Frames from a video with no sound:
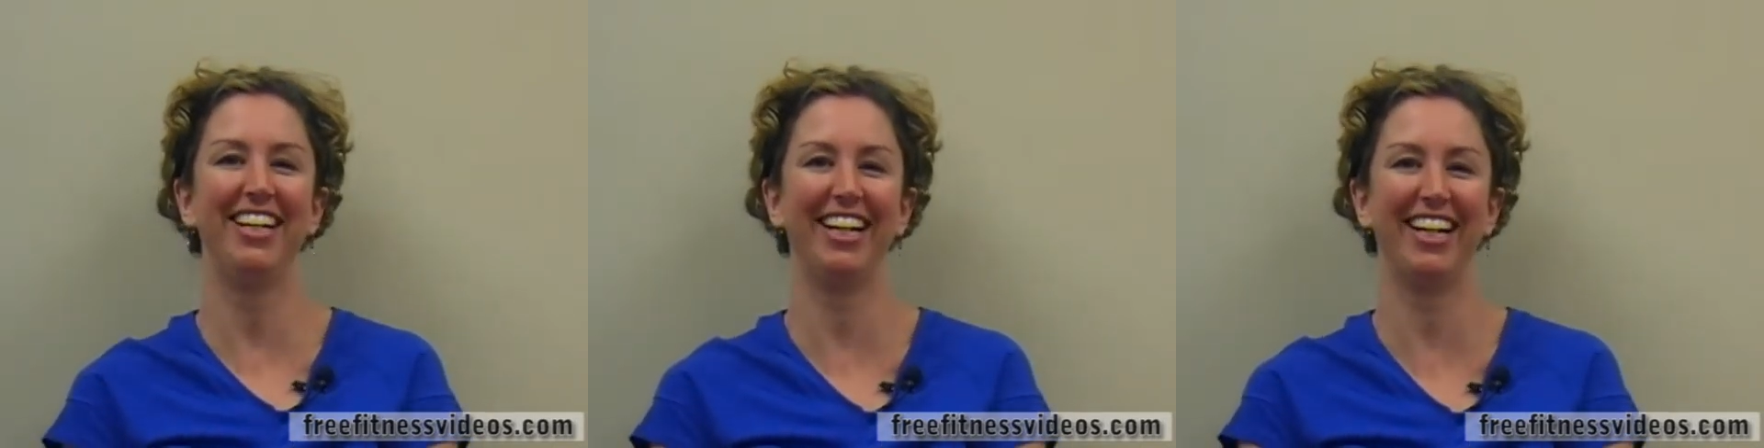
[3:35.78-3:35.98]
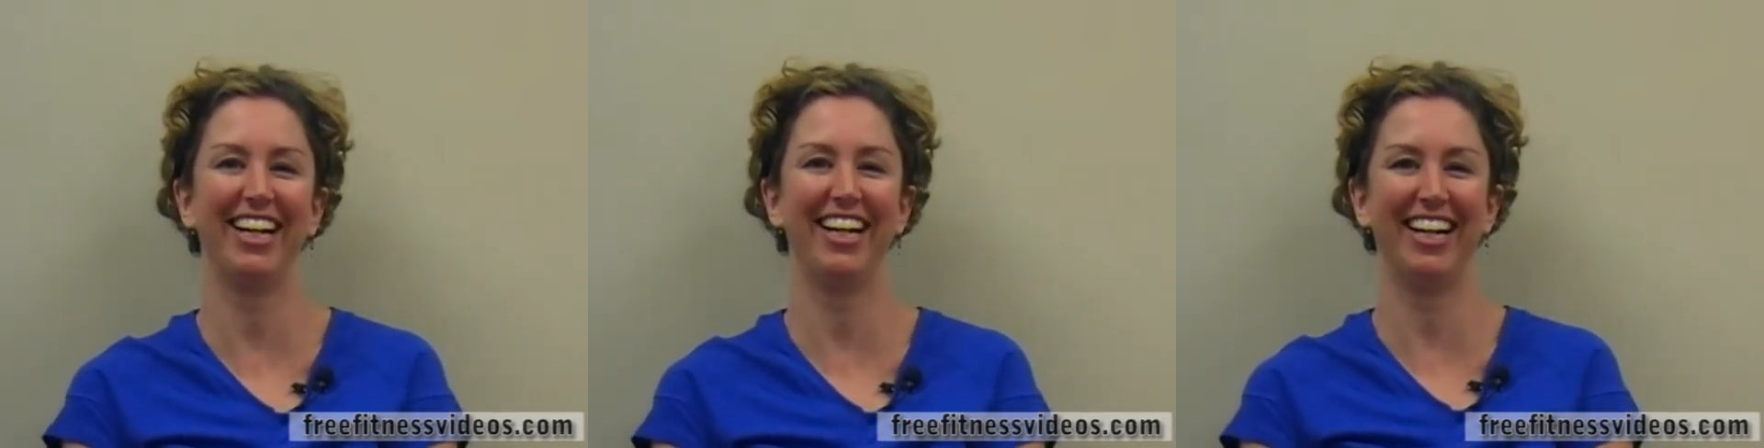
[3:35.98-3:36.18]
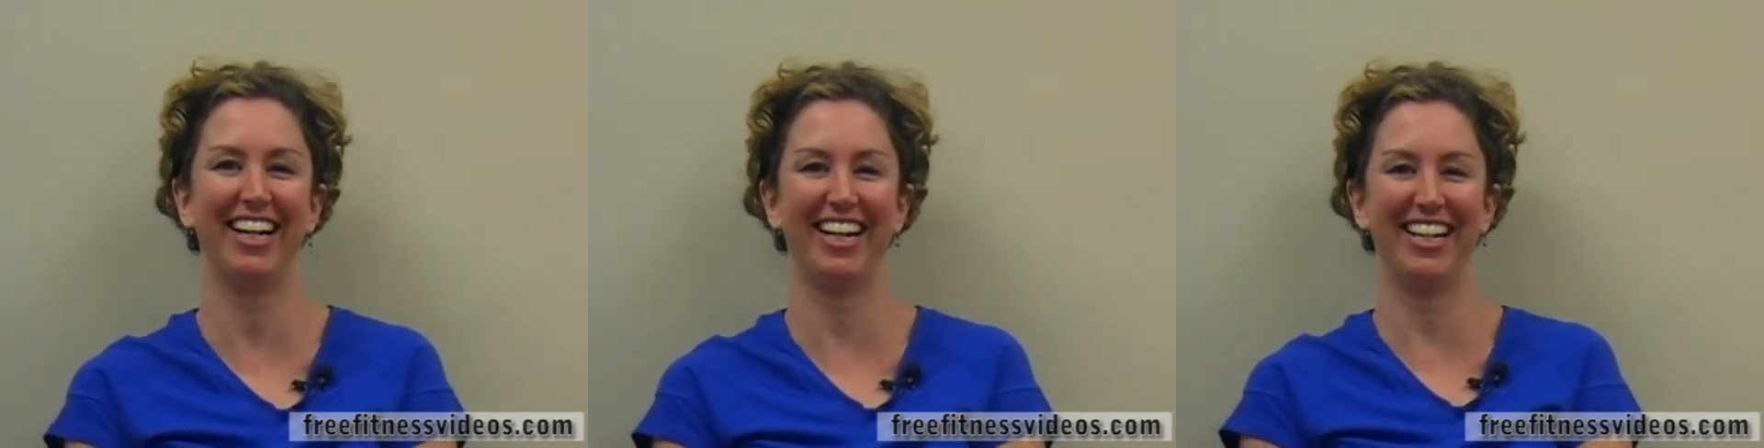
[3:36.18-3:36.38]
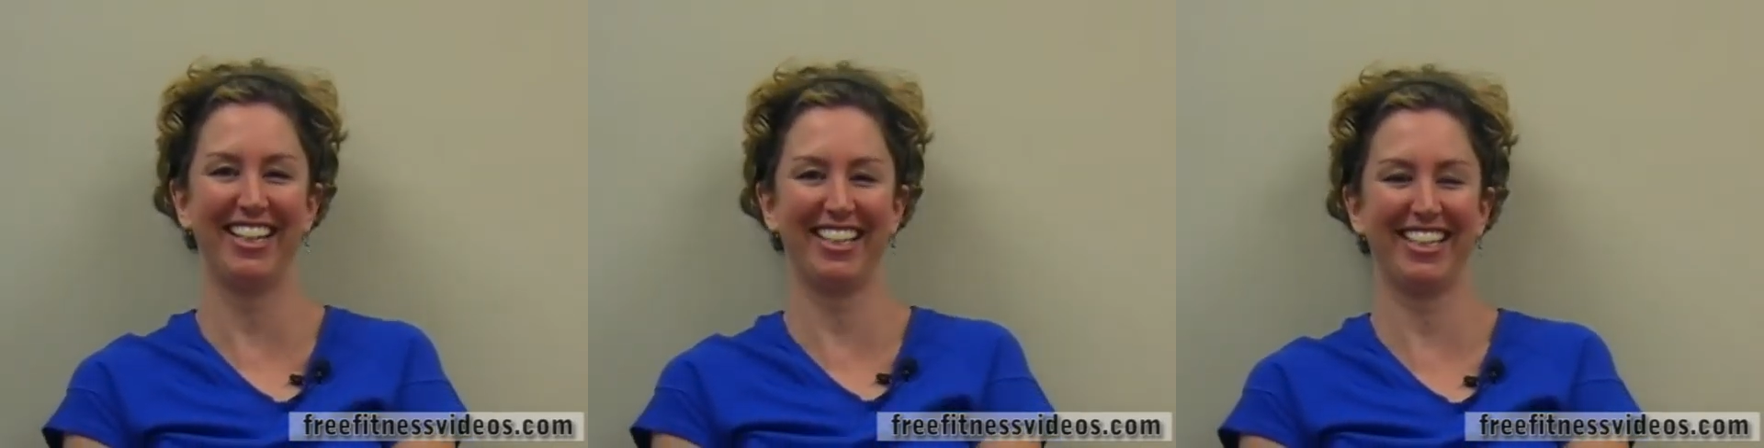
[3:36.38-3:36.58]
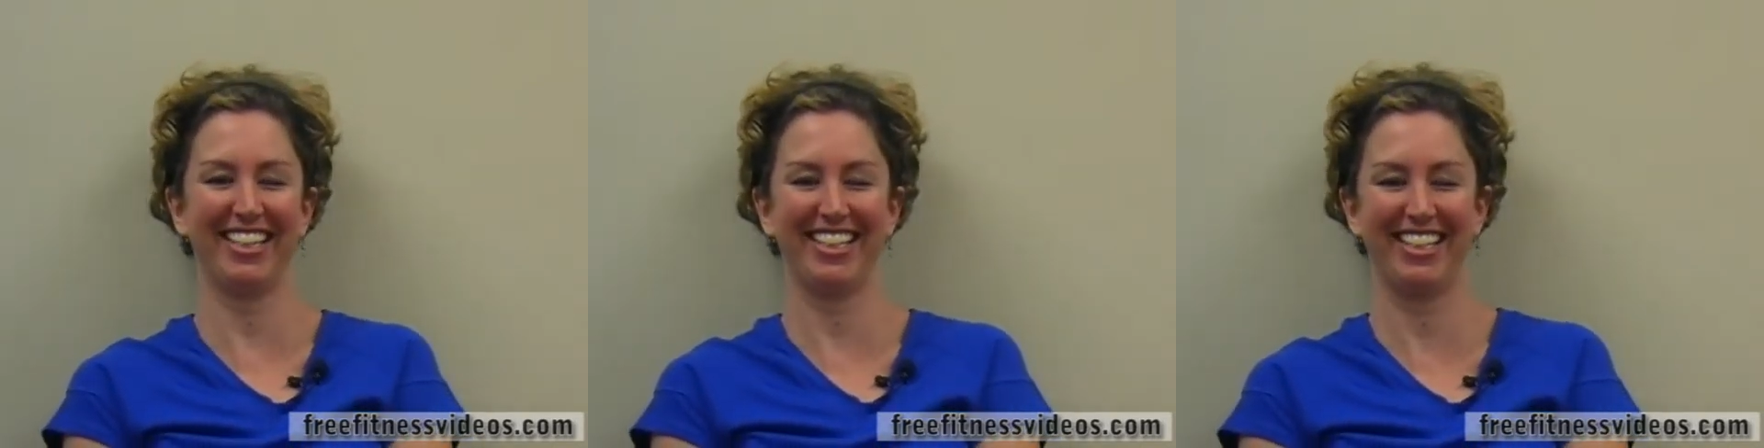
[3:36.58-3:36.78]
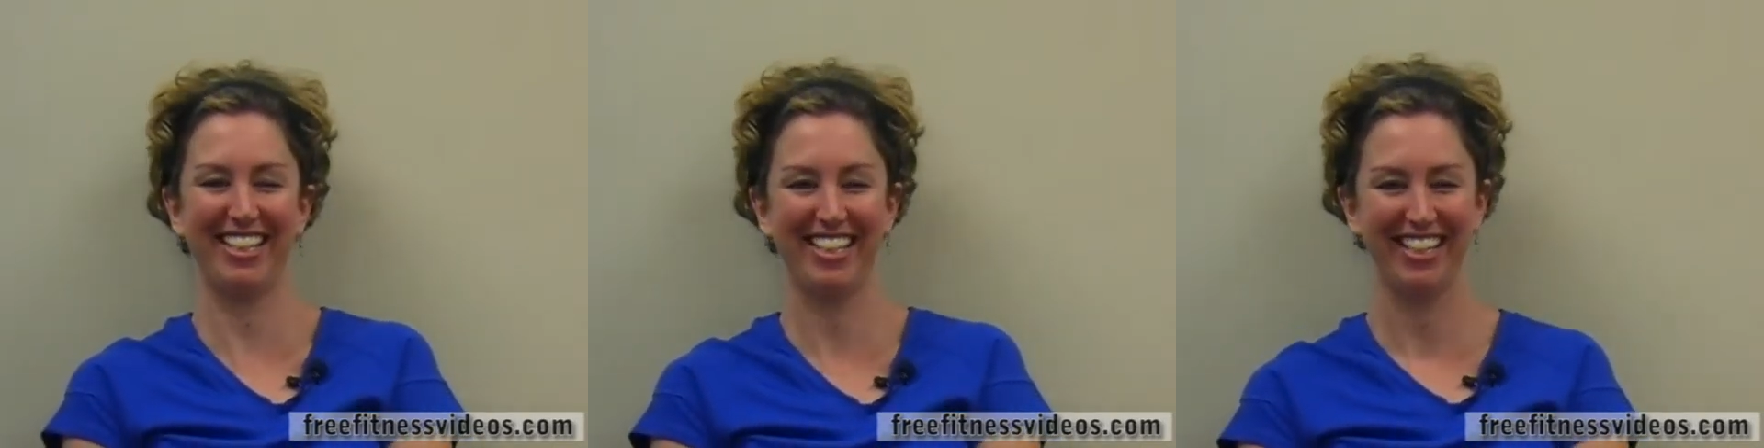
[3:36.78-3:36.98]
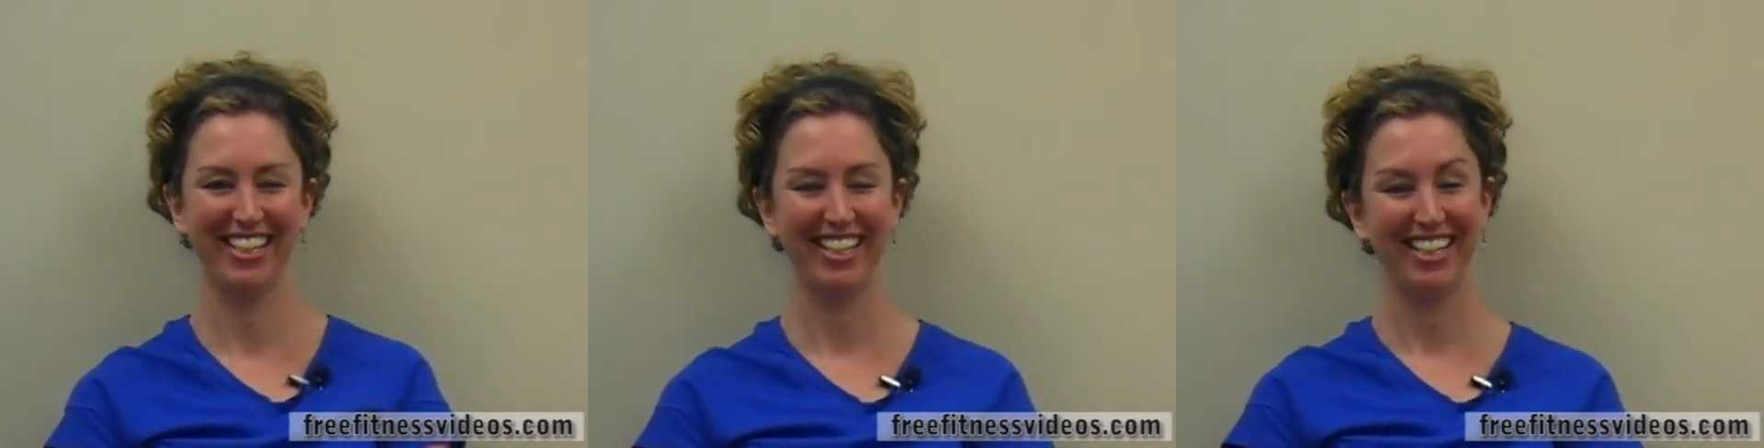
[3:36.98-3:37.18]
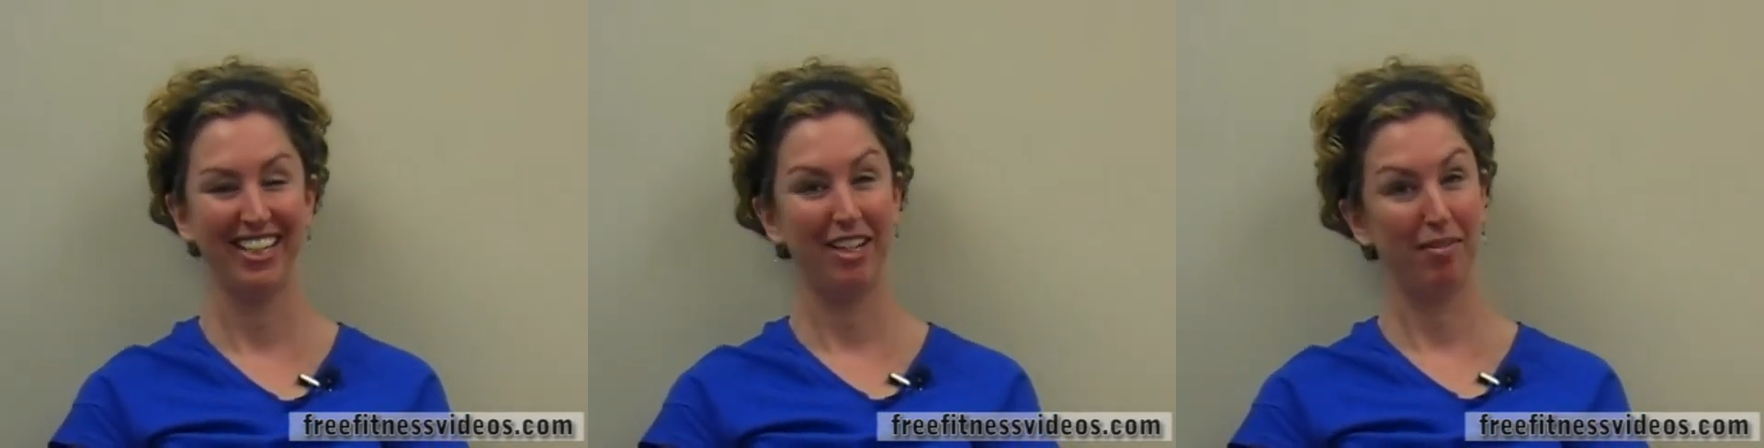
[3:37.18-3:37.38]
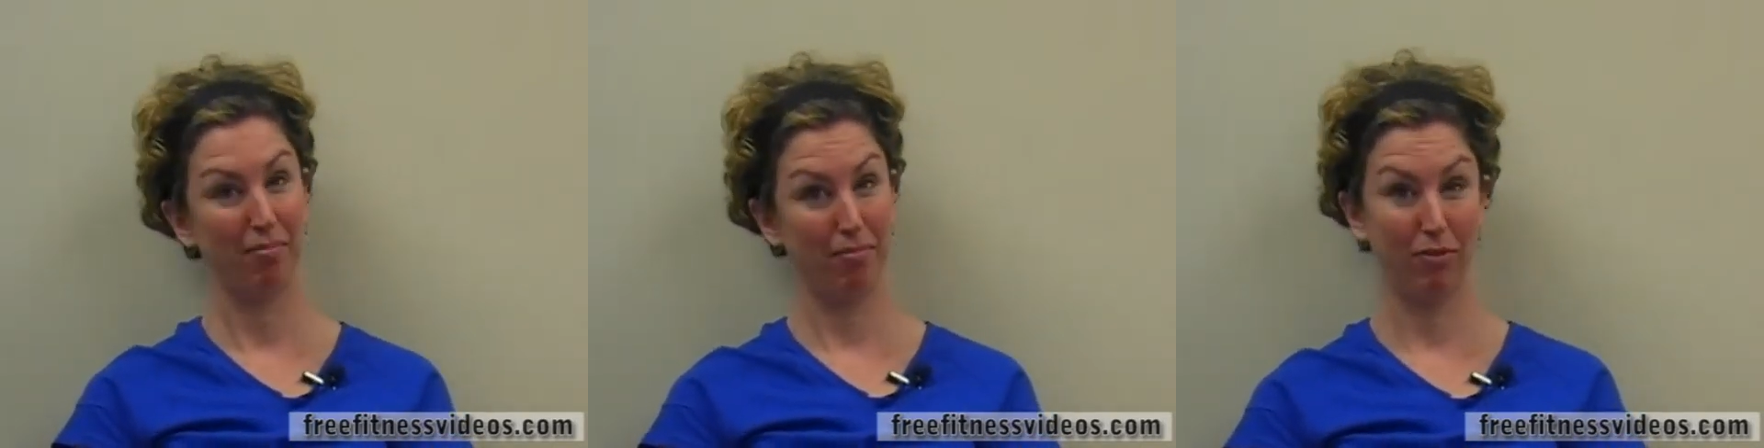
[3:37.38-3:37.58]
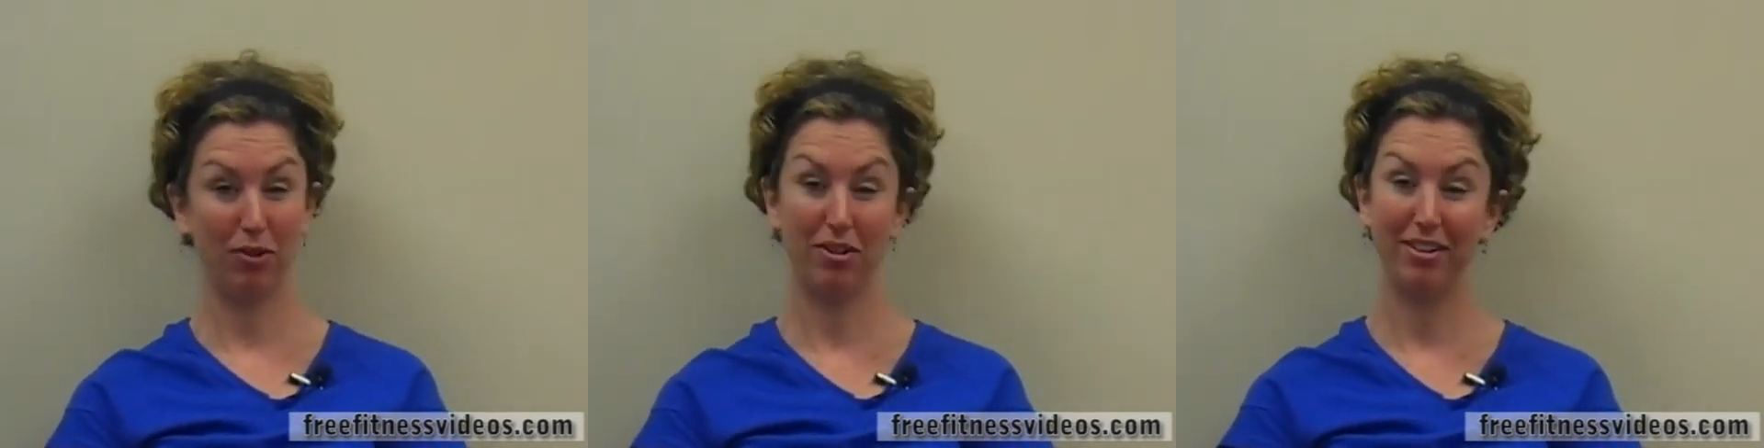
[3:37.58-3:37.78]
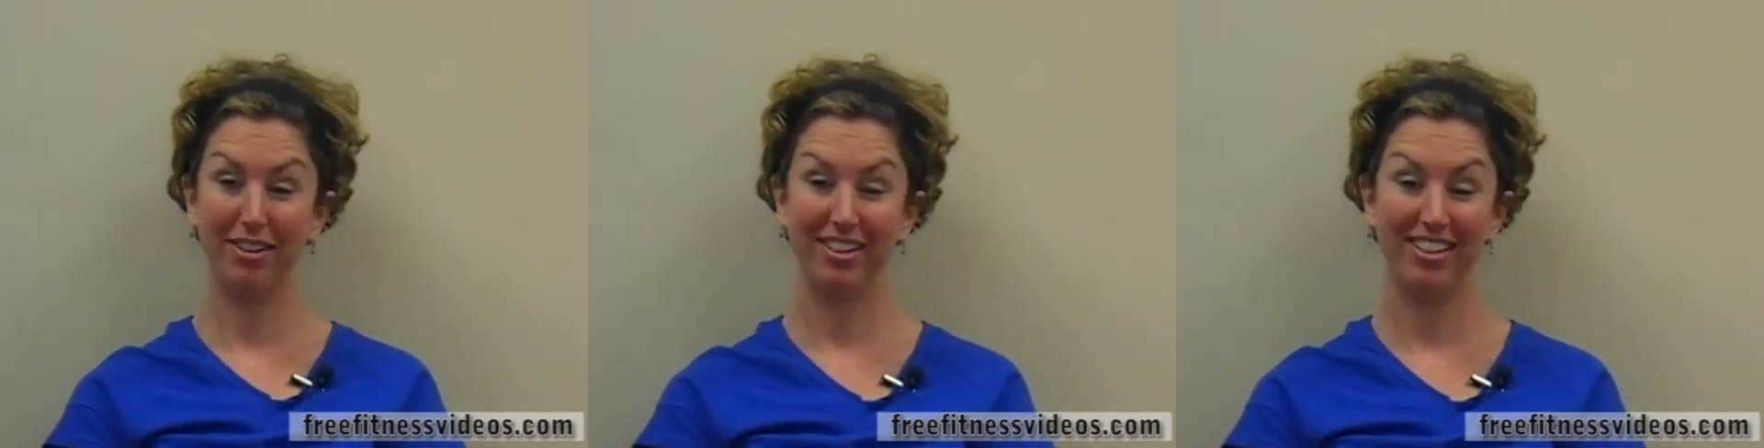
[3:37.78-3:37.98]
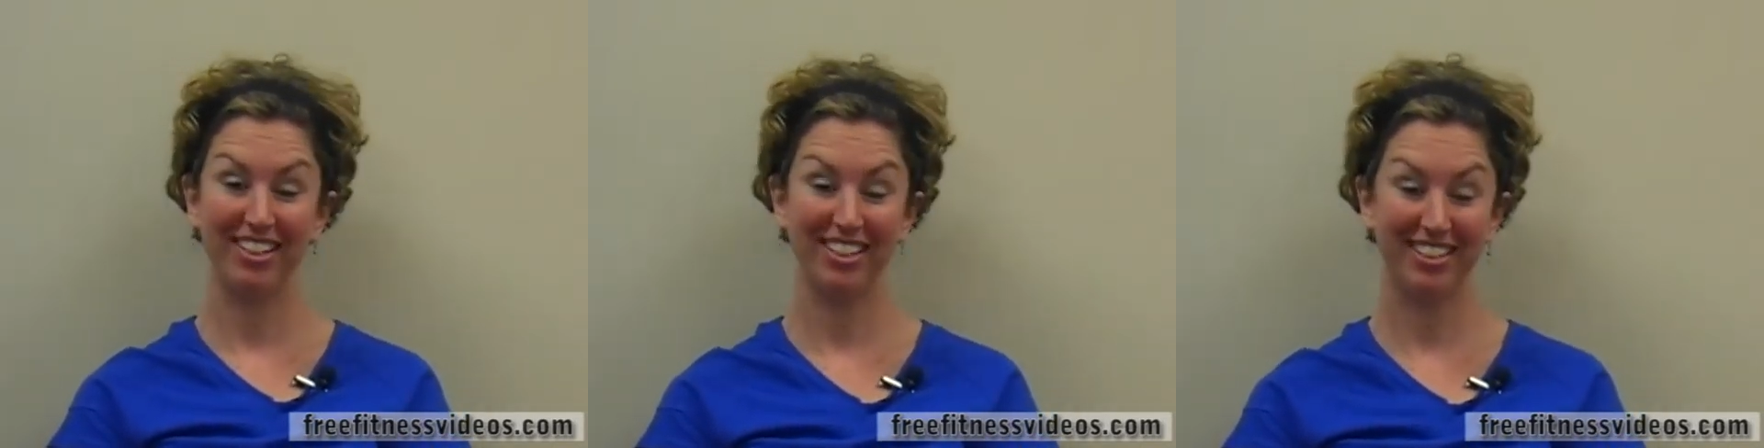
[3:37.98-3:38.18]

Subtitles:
Yeah. More than this.